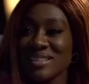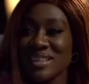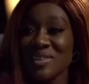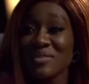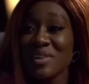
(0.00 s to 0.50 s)

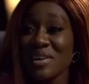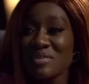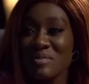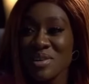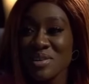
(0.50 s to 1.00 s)
Thank you for
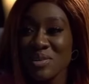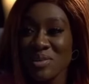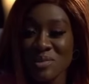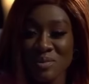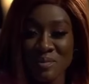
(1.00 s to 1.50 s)
having me in your
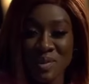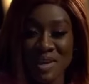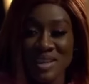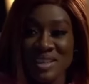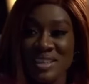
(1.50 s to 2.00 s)
home.
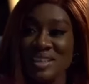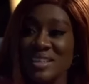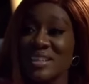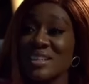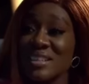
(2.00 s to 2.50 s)

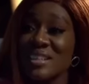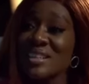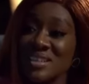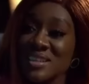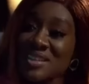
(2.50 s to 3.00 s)

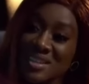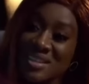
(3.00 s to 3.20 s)
It